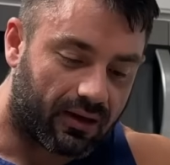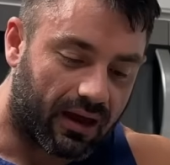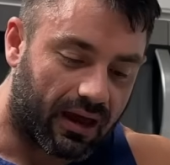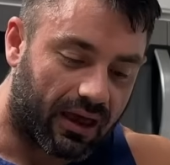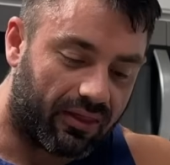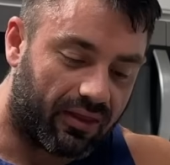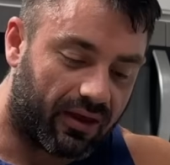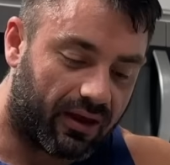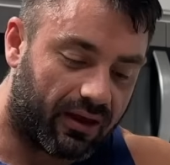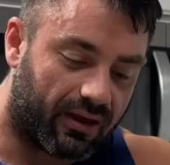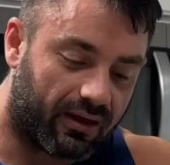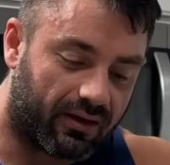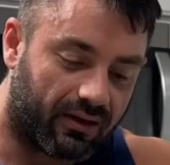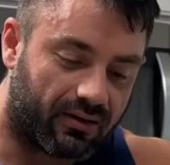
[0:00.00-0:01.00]
and
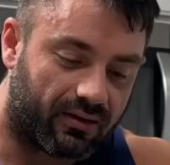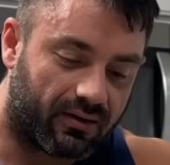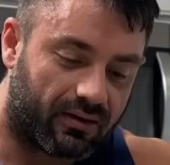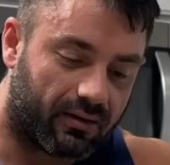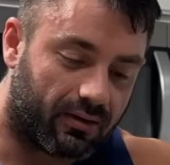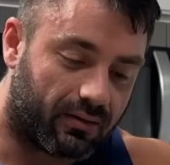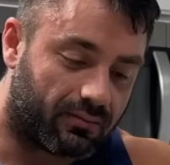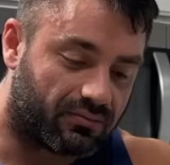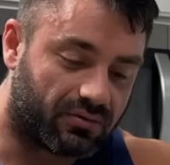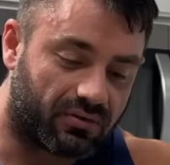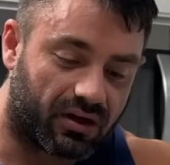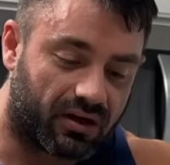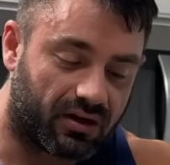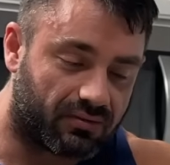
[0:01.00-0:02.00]
then
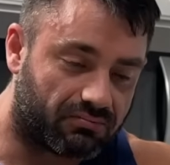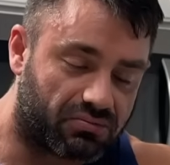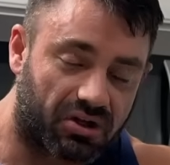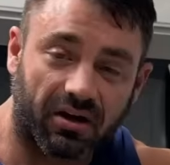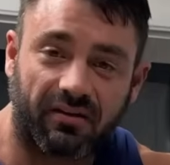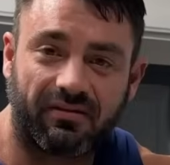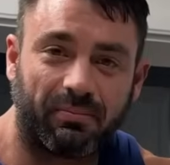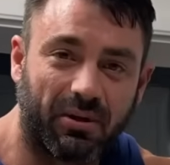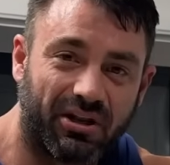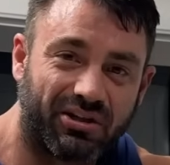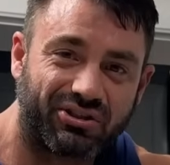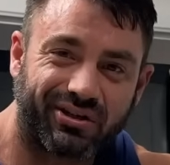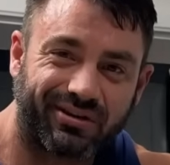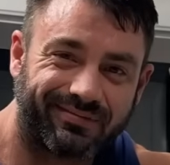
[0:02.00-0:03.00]
a ton of
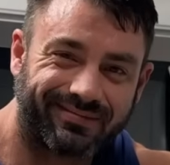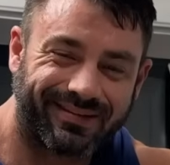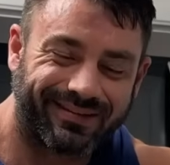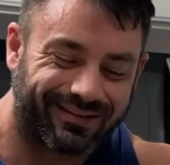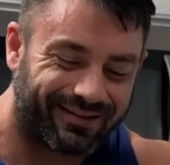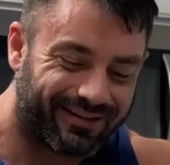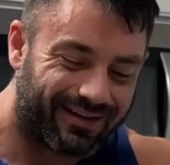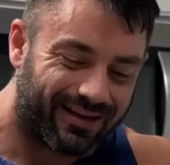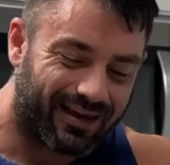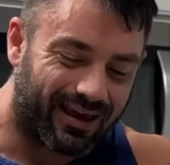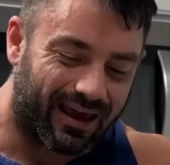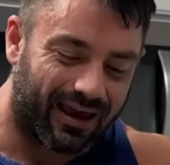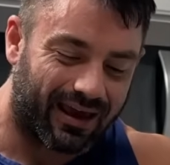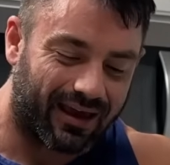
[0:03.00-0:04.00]
spinach
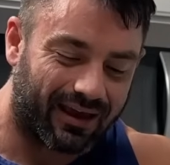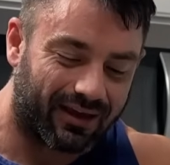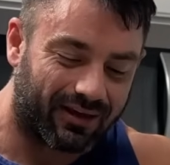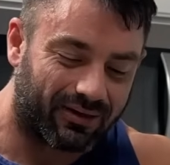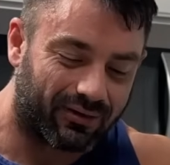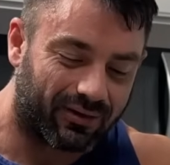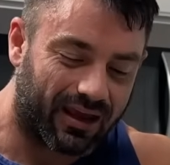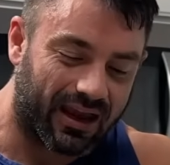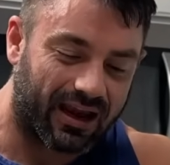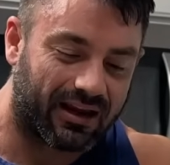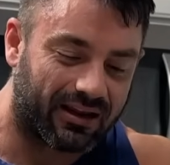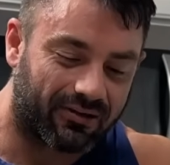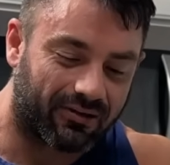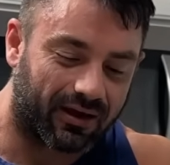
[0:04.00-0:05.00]
and
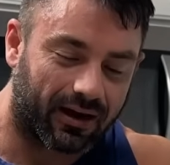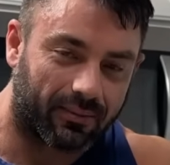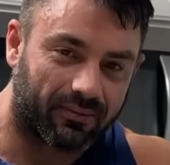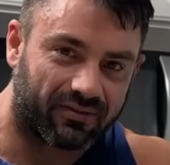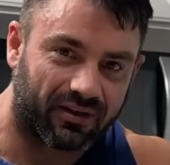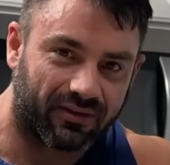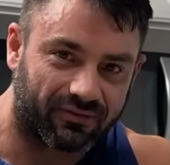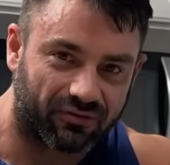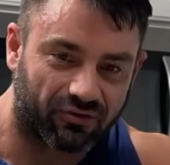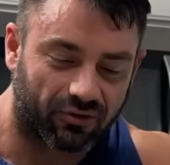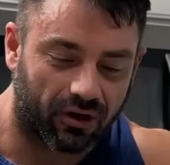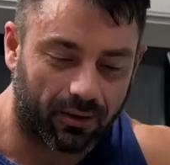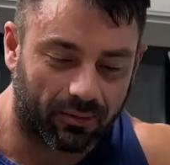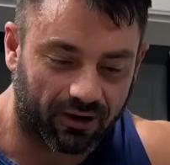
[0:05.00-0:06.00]
80 grams of
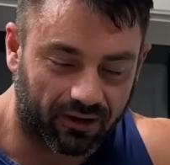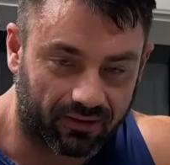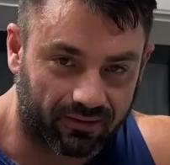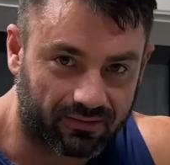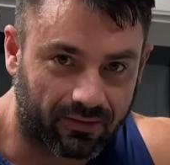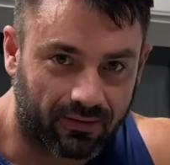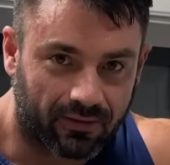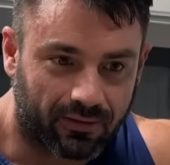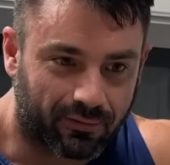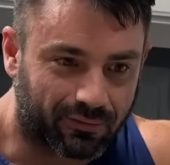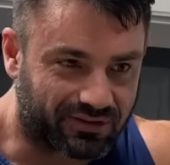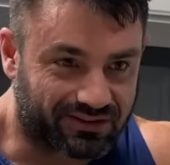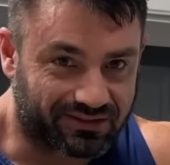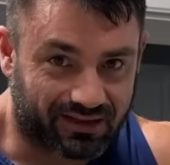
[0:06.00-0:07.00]
strawberries,
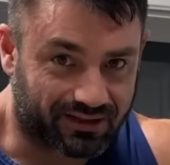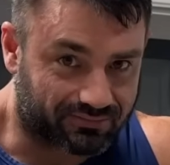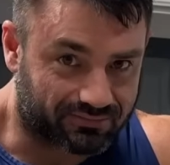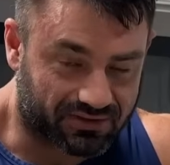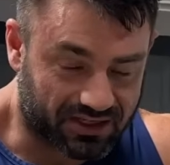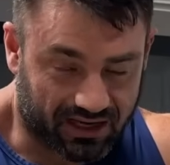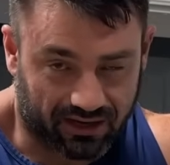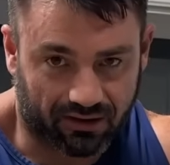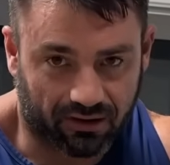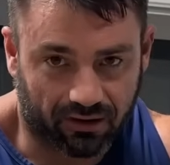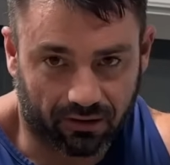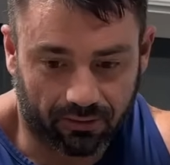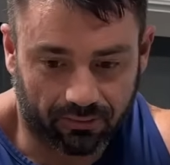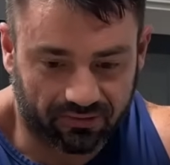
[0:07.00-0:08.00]
which is like 10
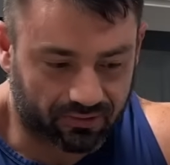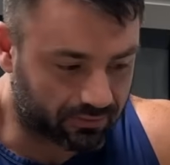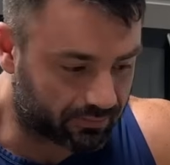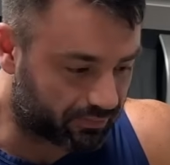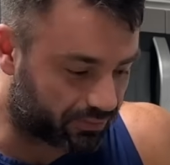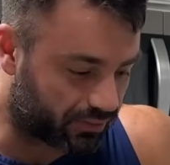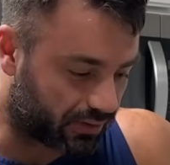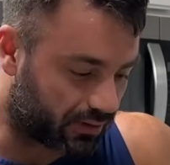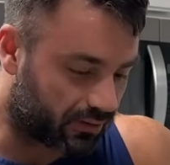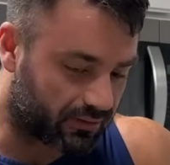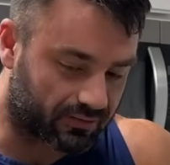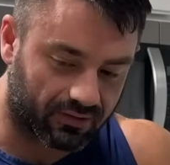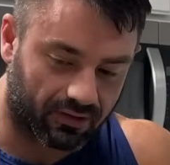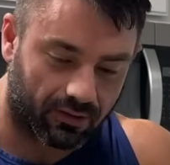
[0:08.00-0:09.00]
carbs.
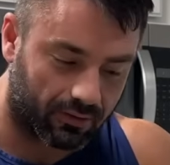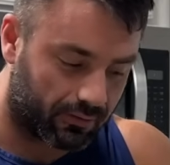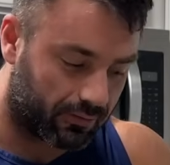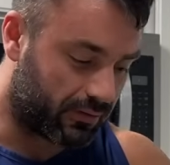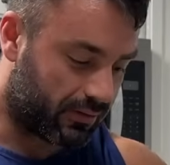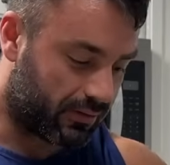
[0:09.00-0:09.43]
So